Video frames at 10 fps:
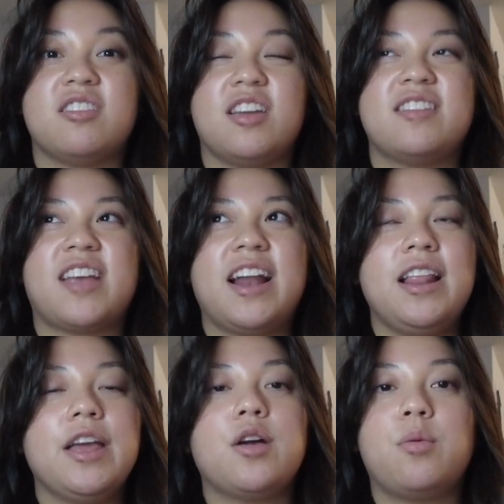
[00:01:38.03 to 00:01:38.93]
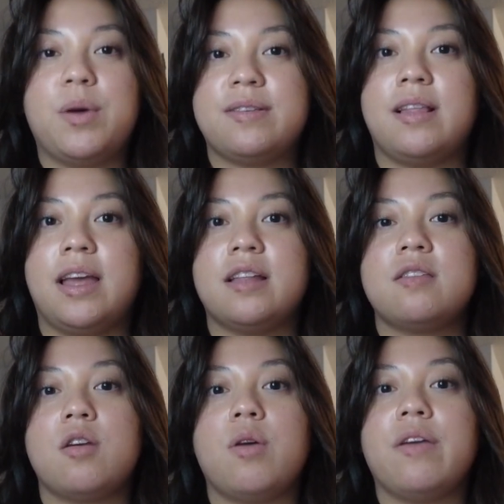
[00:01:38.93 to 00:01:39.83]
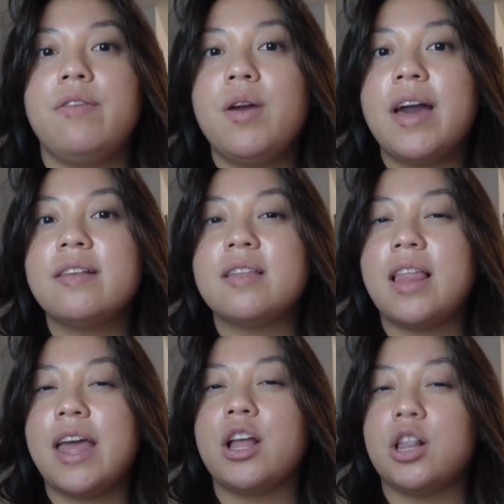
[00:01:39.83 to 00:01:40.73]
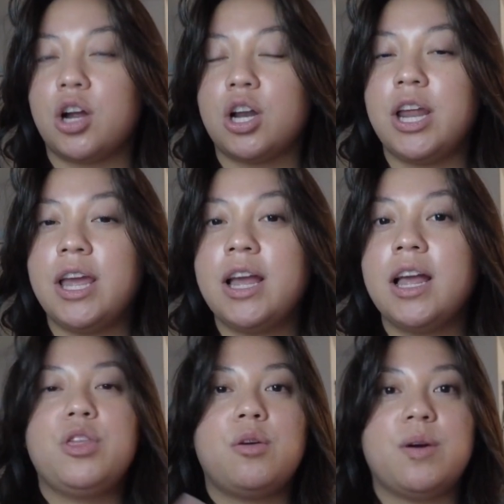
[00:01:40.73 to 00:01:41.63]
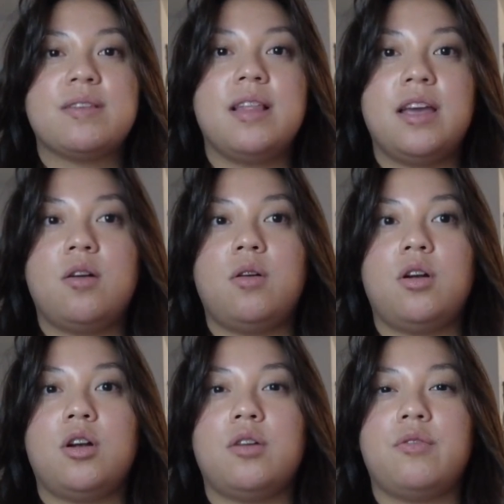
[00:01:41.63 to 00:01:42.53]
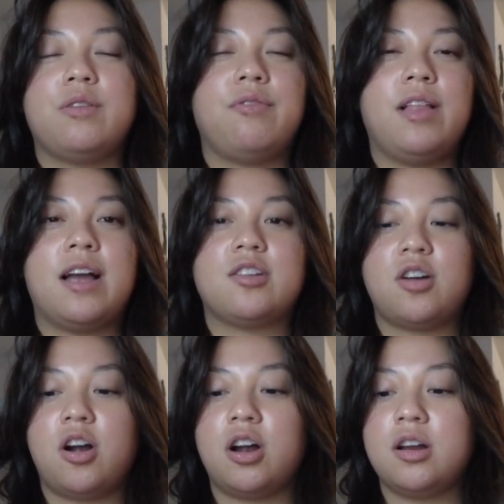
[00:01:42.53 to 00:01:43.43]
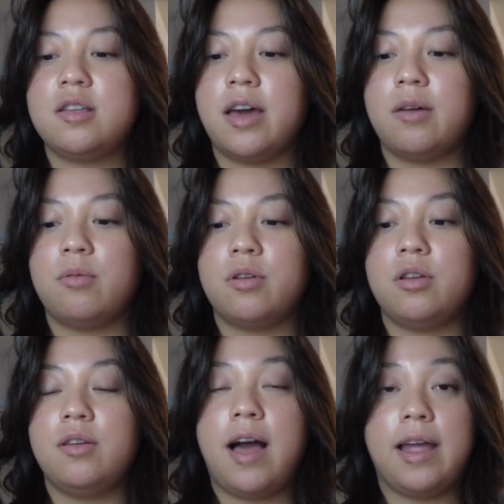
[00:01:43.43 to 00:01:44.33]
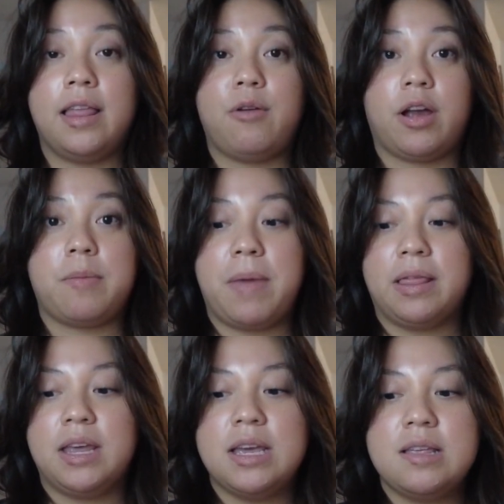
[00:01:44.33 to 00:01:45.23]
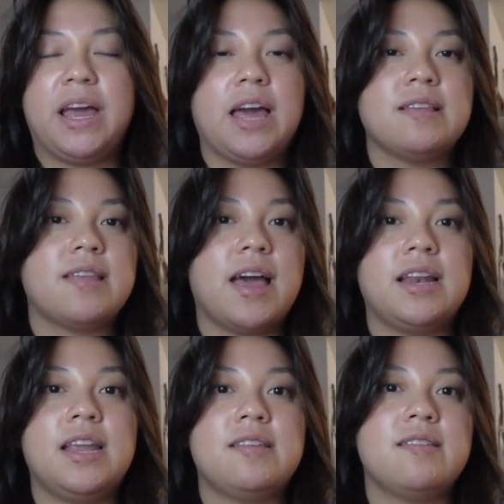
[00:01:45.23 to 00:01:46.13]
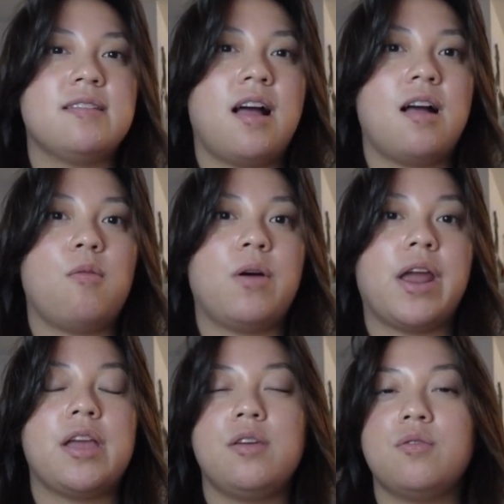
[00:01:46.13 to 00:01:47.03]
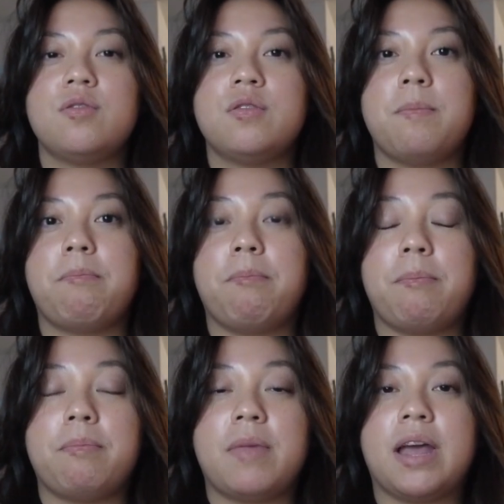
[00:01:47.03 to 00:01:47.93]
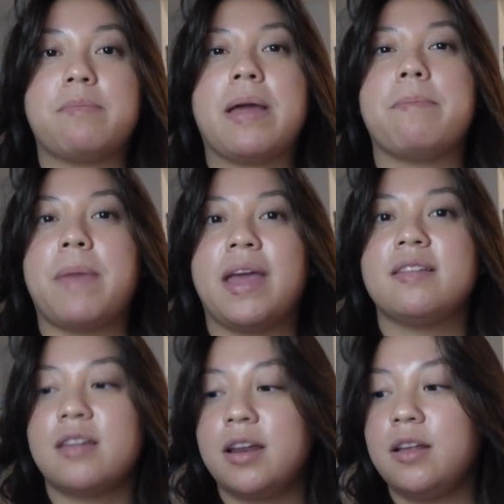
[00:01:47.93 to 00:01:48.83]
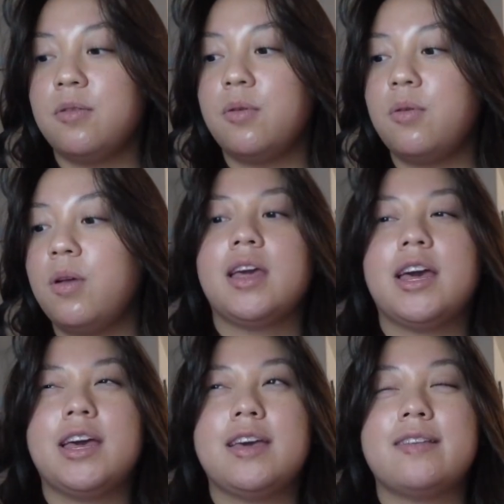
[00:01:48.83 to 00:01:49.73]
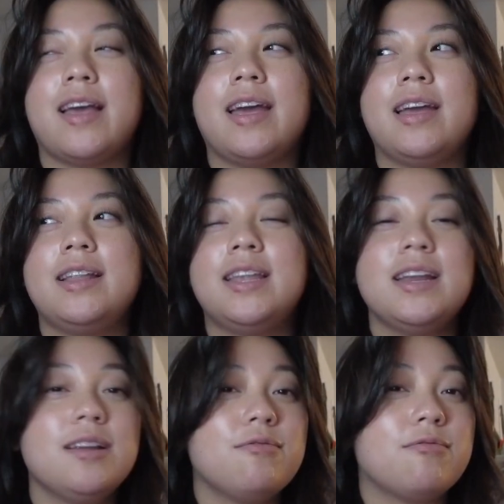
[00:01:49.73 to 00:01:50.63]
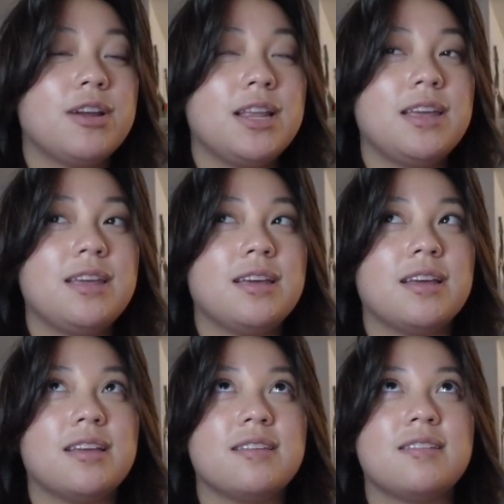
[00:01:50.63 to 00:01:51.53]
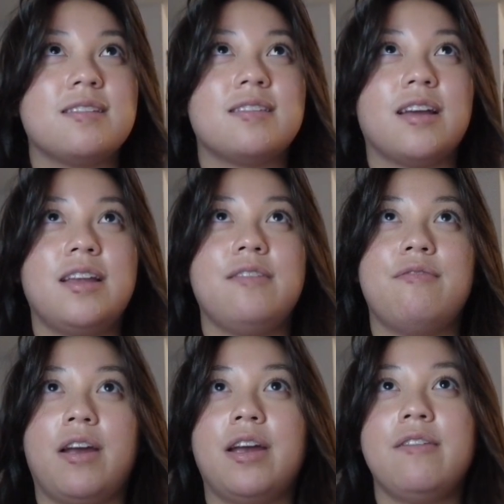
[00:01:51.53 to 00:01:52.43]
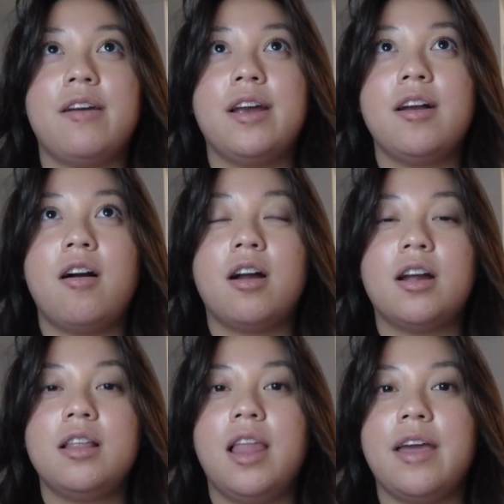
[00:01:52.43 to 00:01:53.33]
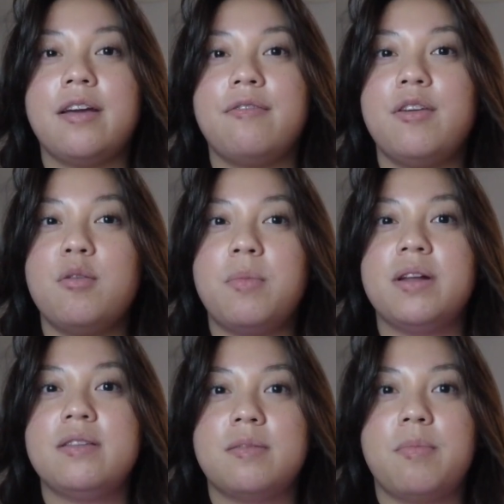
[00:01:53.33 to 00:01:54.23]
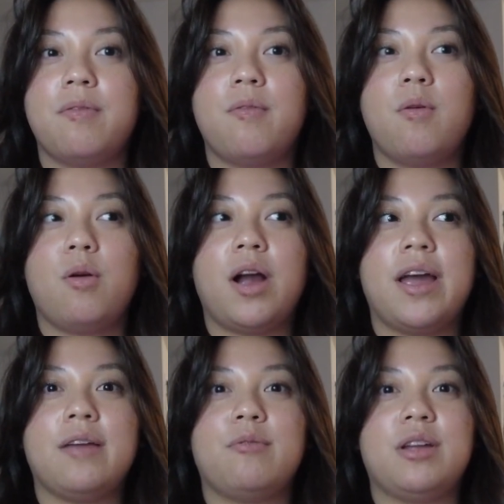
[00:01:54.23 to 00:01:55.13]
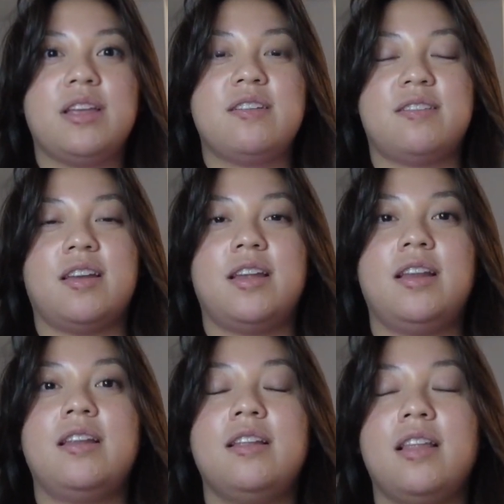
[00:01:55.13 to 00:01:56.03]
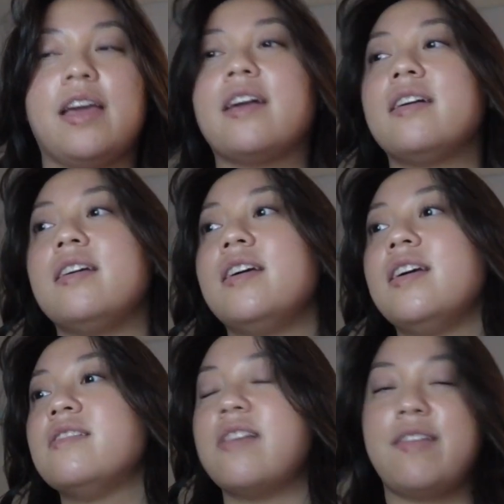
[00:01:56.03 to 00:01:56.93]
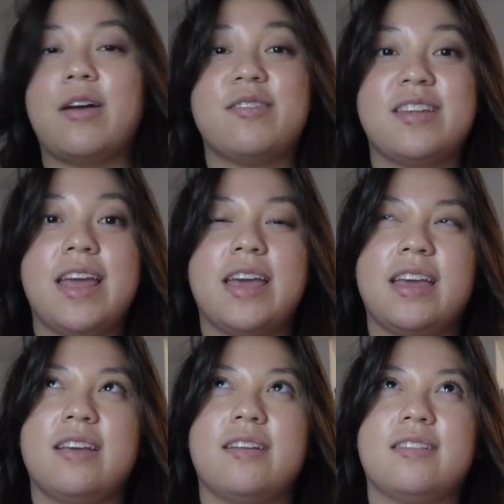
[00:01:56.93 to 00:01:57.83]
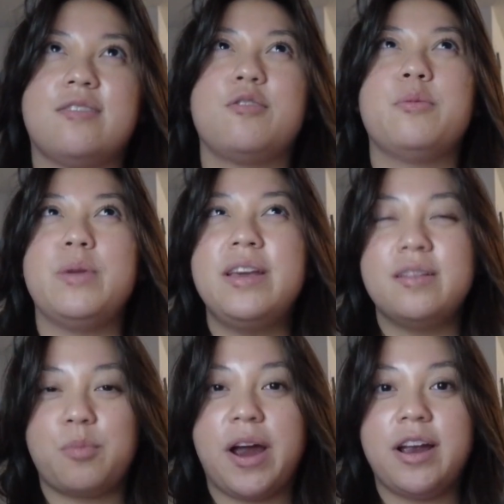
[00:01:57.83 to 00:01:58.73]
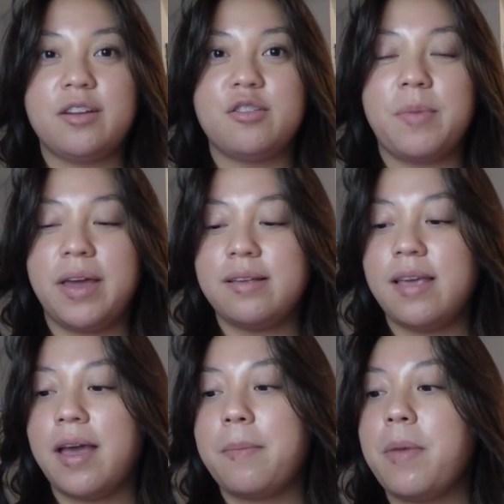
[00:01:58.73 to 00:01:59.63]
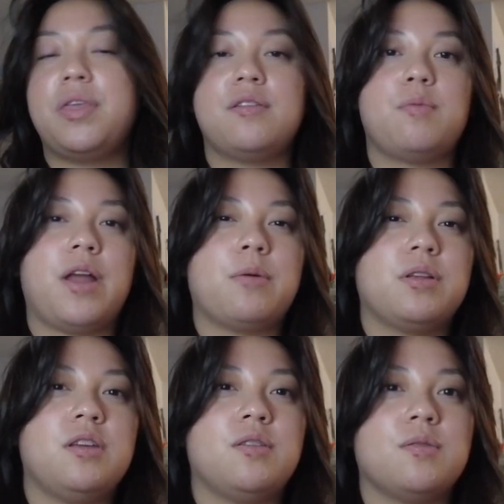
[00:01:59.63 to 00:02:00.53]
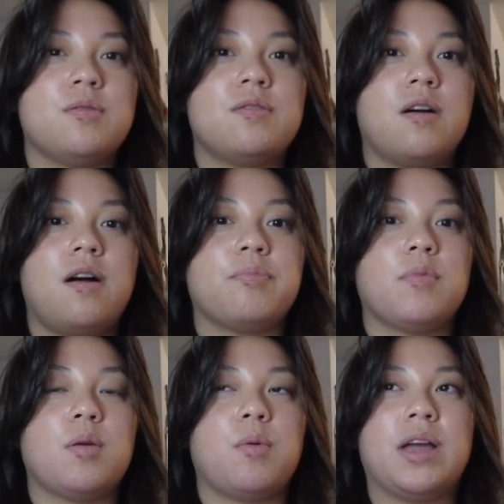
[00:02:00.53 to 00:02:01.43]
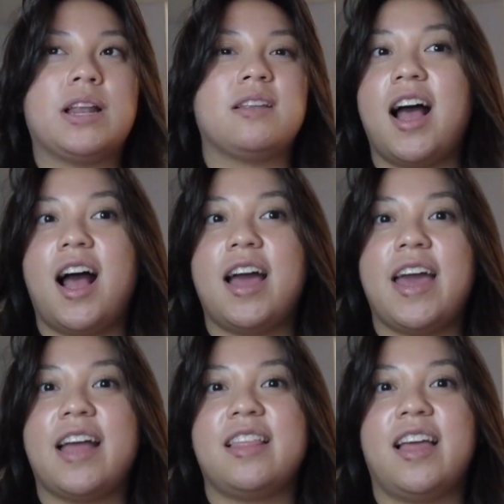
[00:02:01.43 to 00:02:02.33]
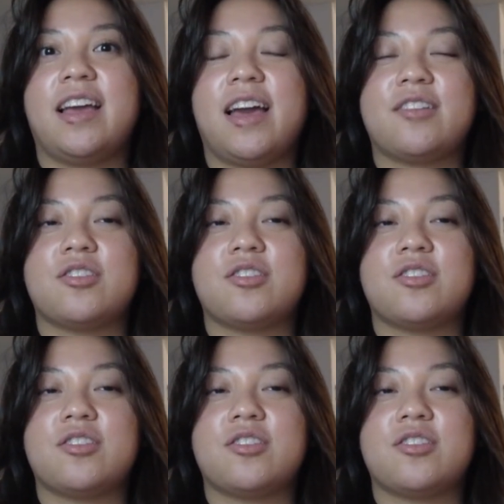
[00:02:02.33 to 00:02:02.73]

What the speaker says: it's kind of like Quizlet. So if you guys like learning with Quizlet or with flashcards, I would highly recommend this. Like I said, this is not what I used like my main study tool, because I didn't really study very hard a few months before. I really just studied 7 hours a day 2 weeks prior to my exam. This is what I would use when I had extra